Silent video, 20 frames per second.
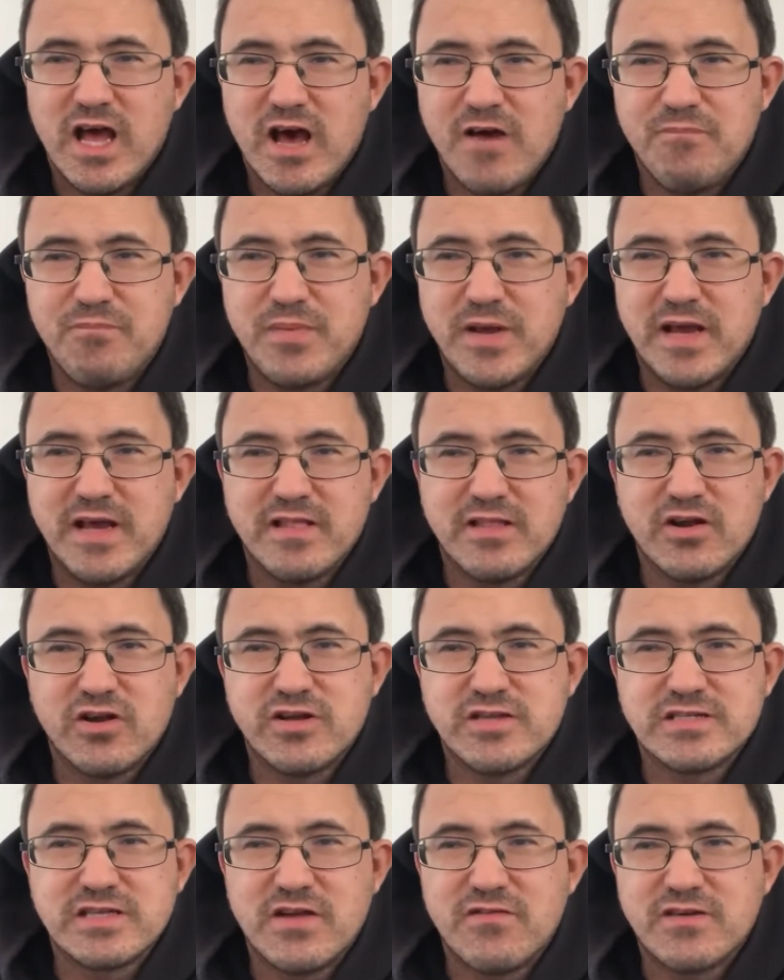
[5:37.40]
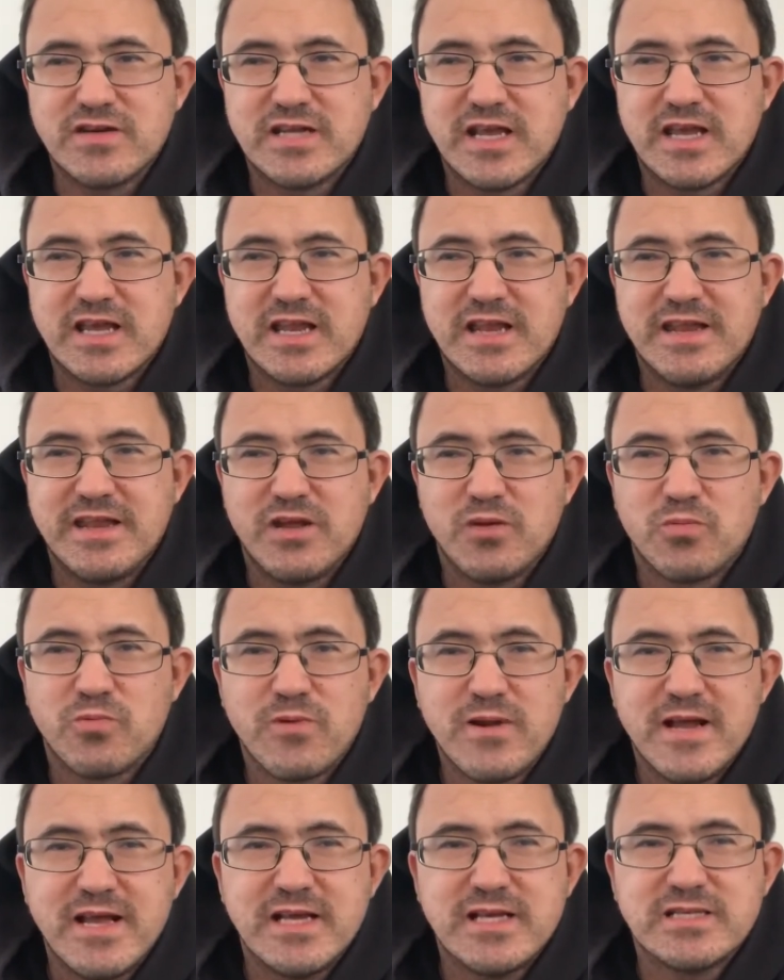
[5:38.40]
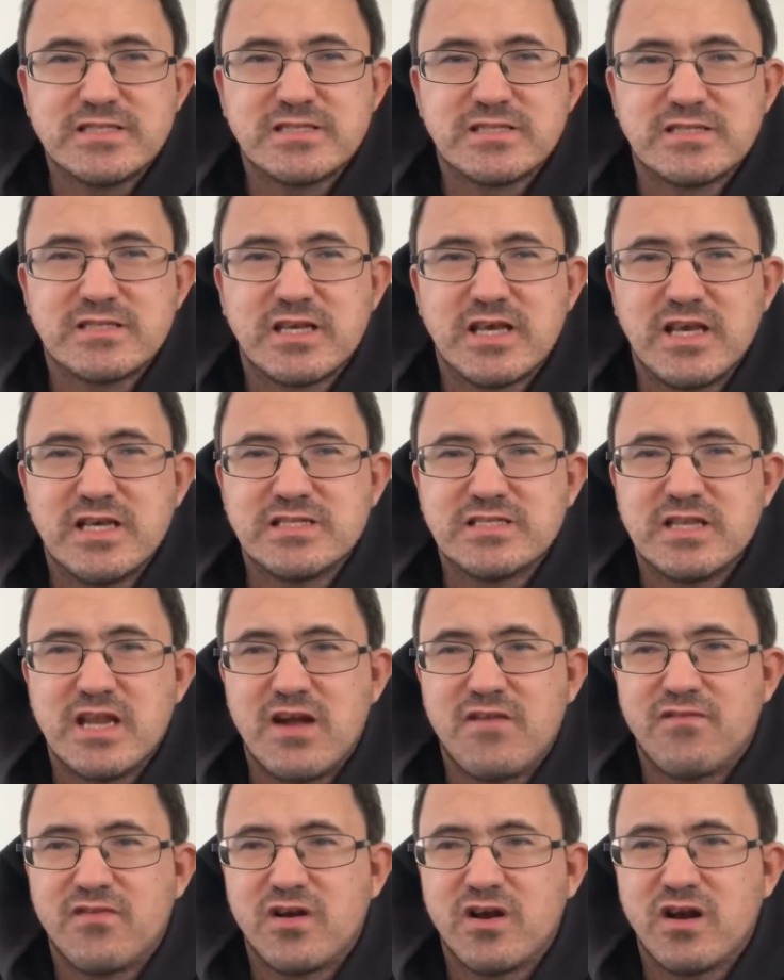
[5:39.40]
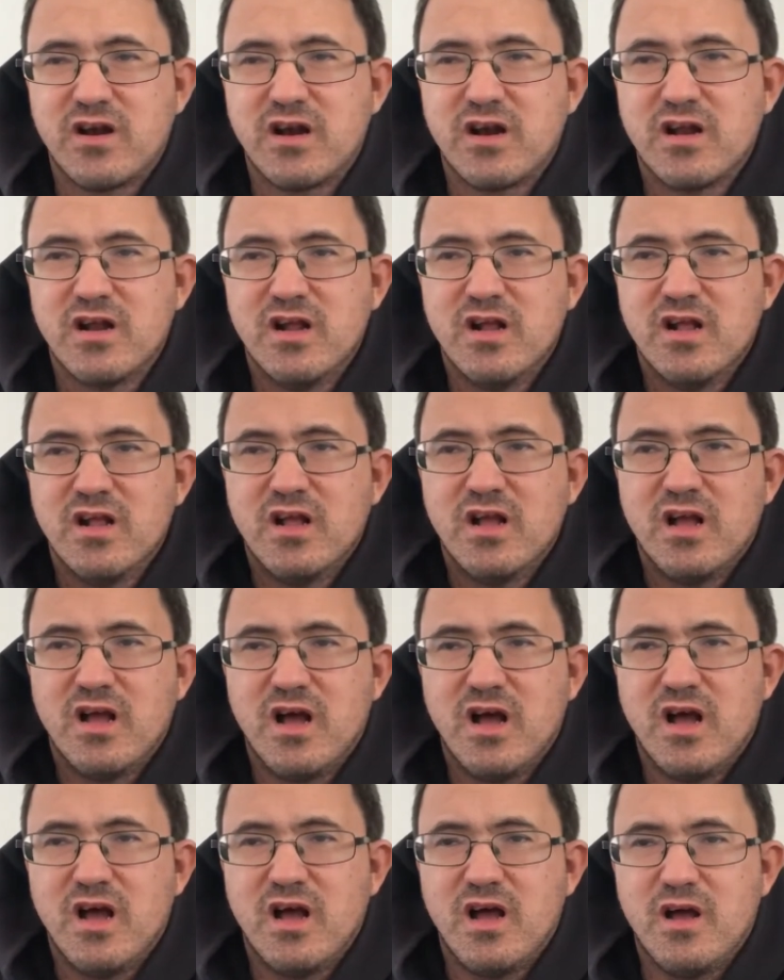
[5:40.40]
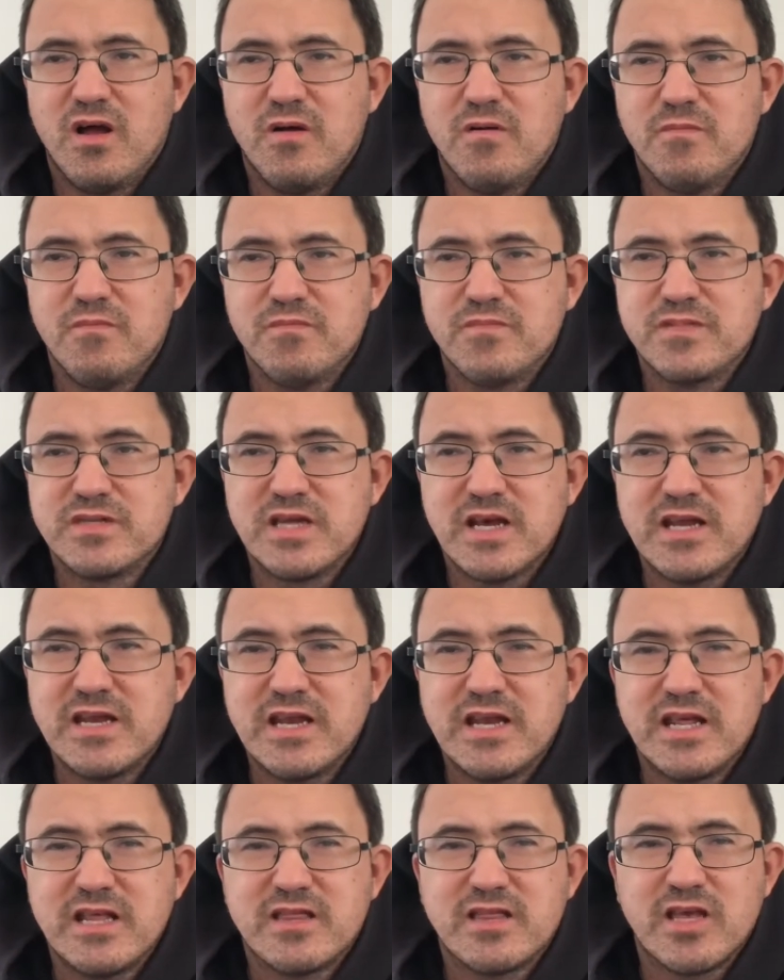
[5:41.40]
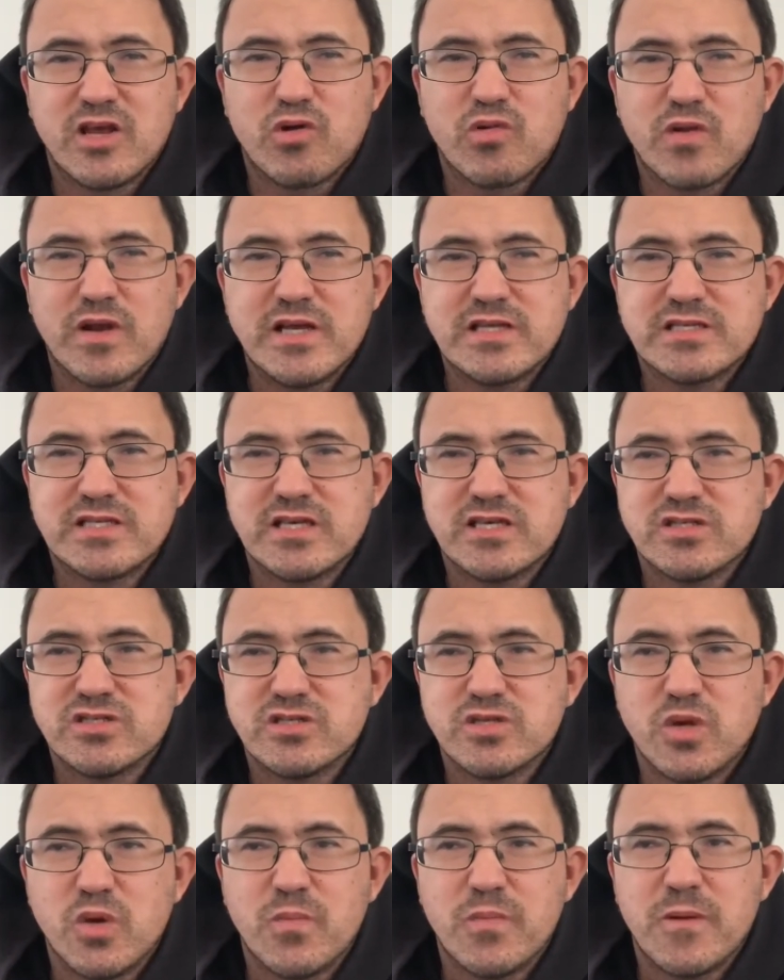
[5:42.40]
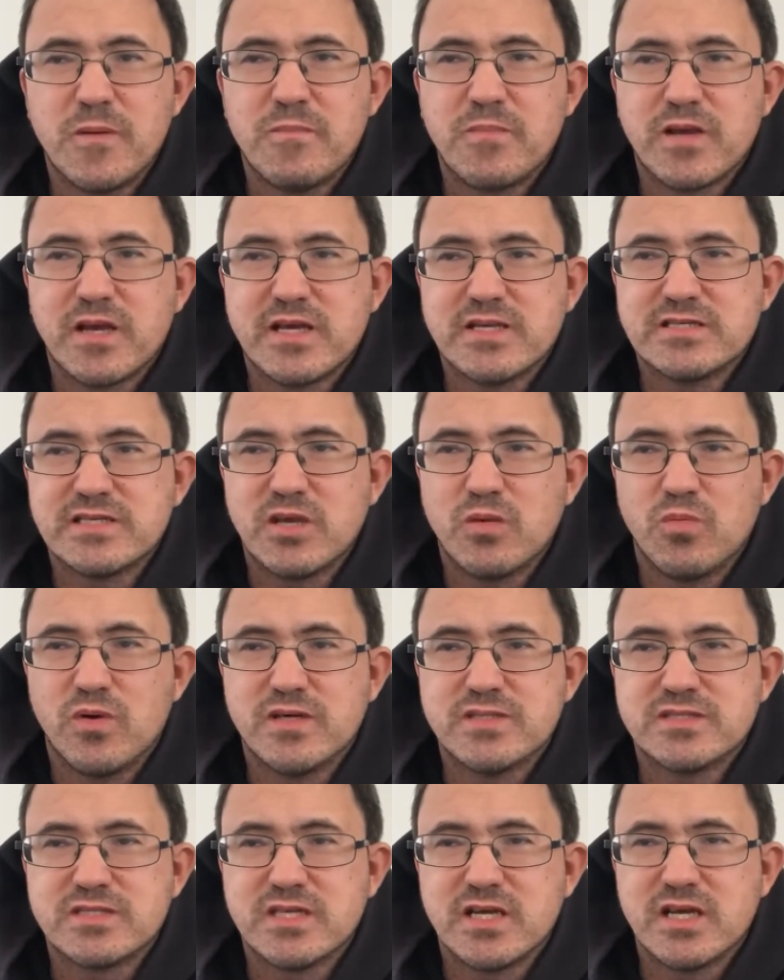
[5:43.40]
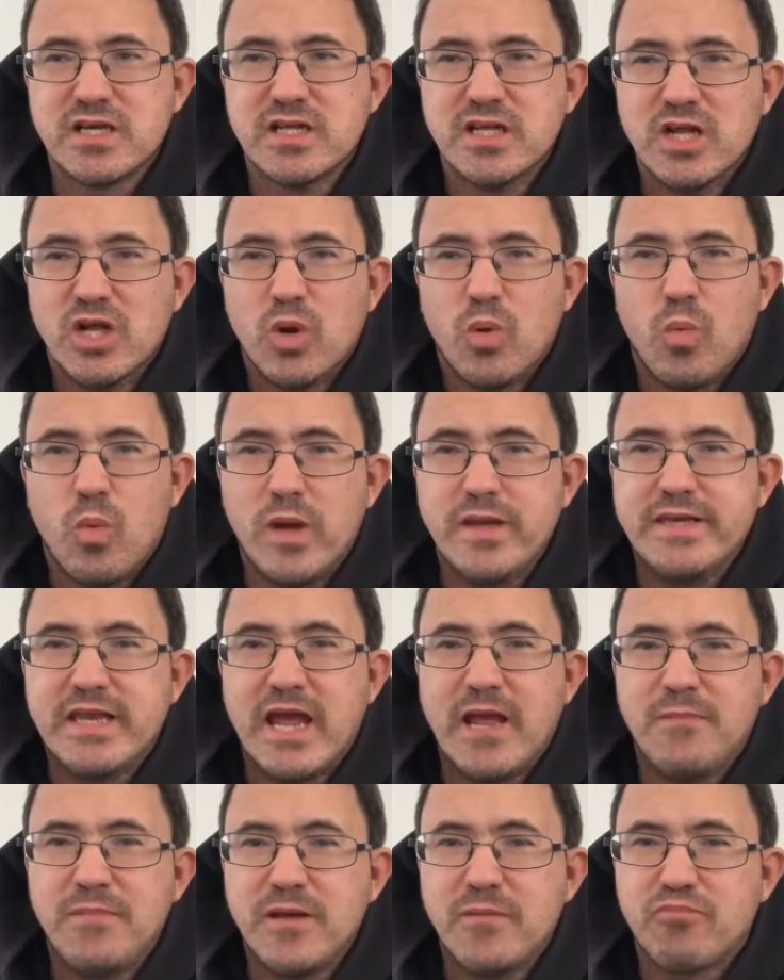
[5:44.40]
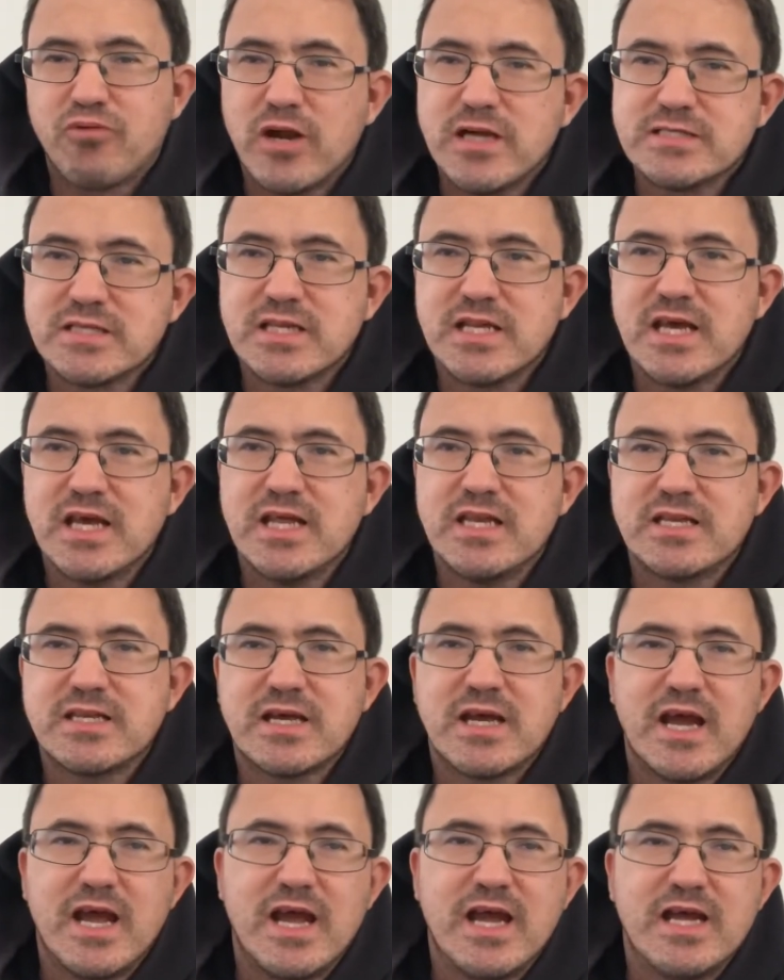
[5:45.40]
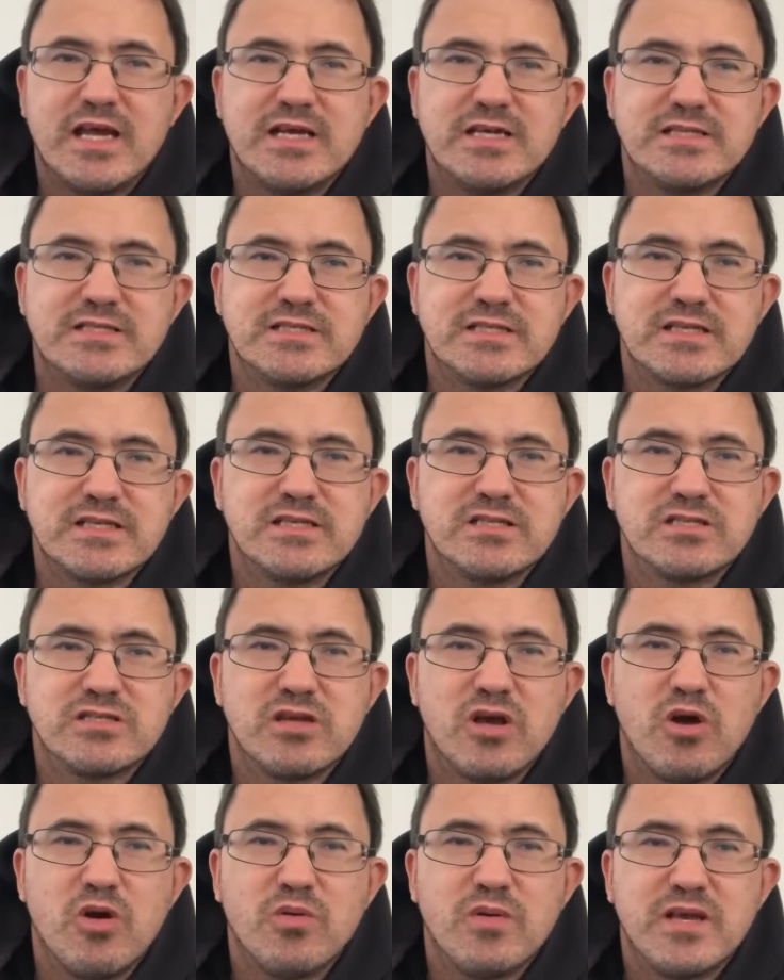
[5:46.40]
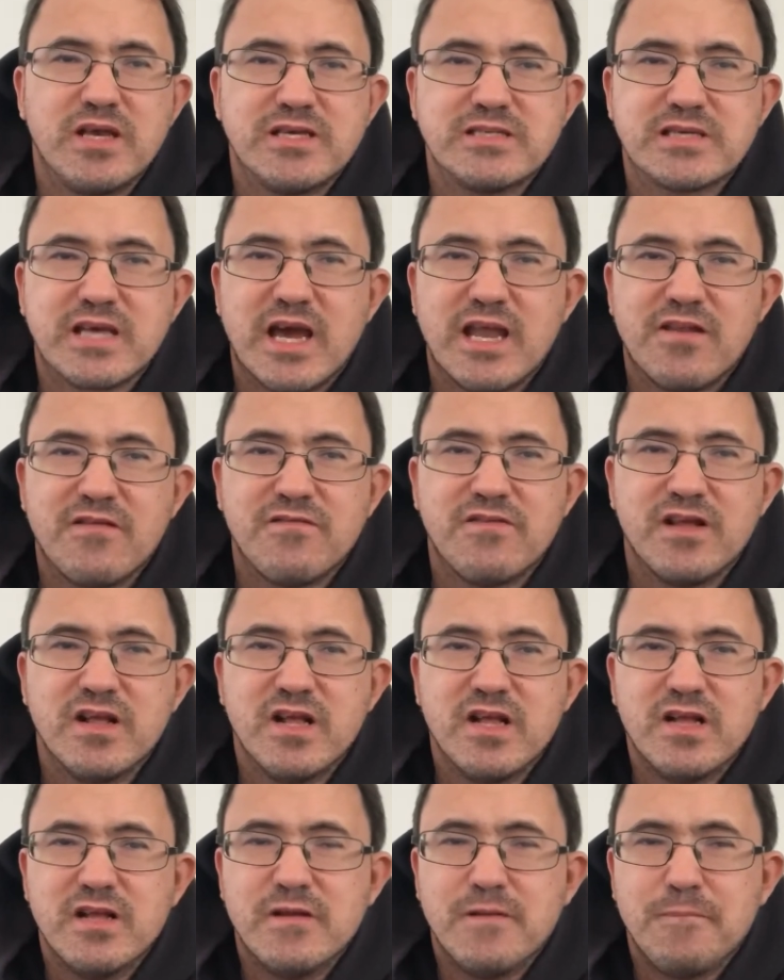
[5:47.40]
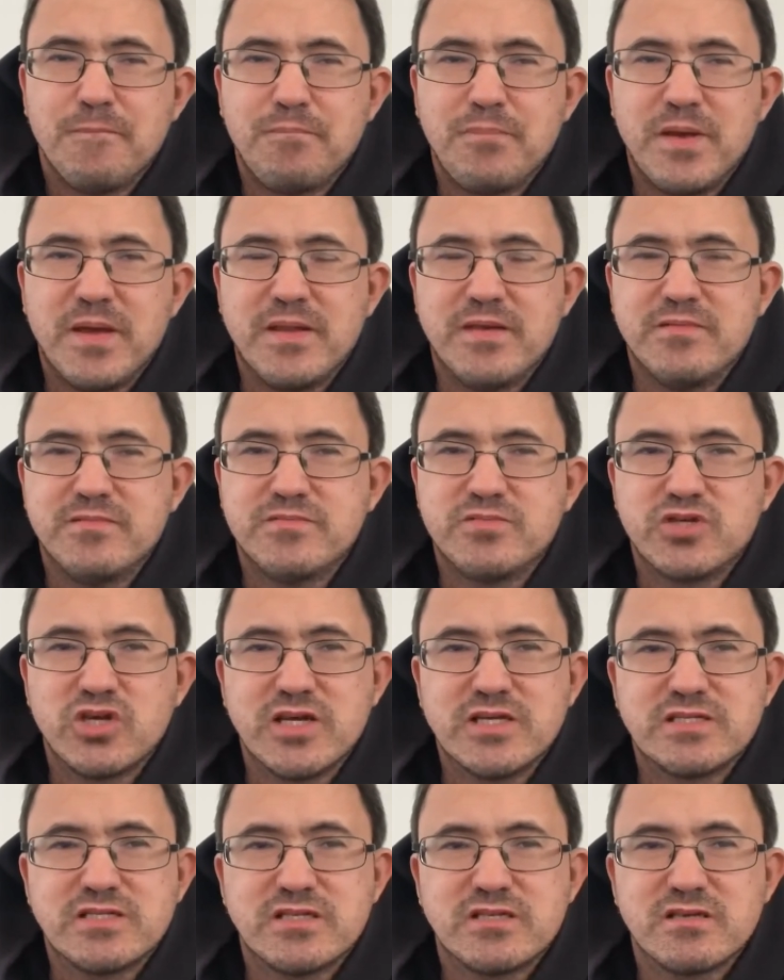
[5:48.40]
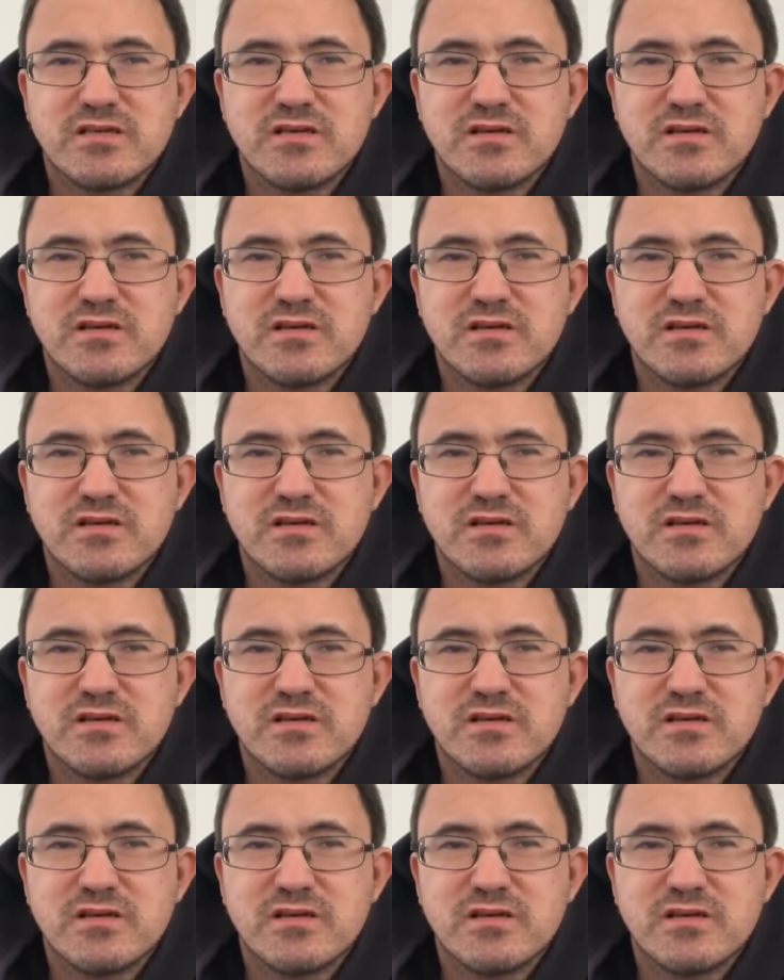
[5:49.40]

being there. He's never taken any risks. He's never done anything crazy and stupid because he wants to one day be president. And so he's kind of been just